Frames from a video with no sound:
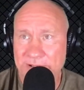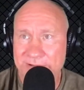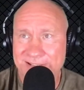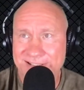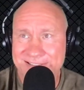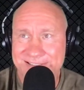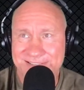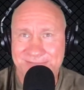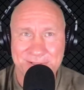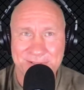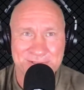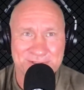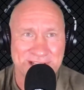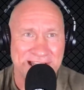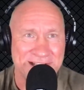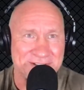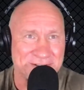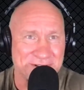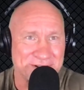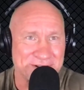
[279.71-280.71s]
he's one of those
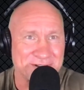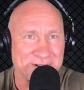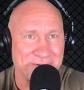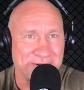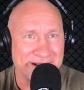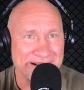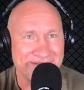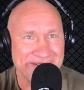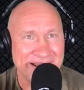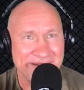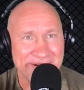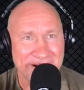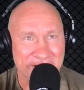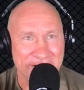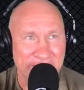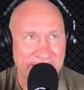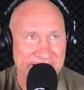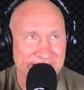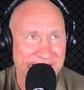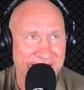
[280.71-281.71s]
guys you look, oh man, what a
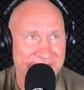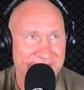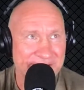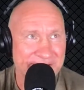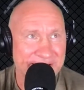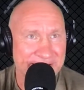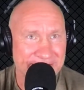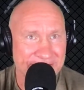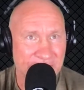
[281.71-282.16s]
great life he had.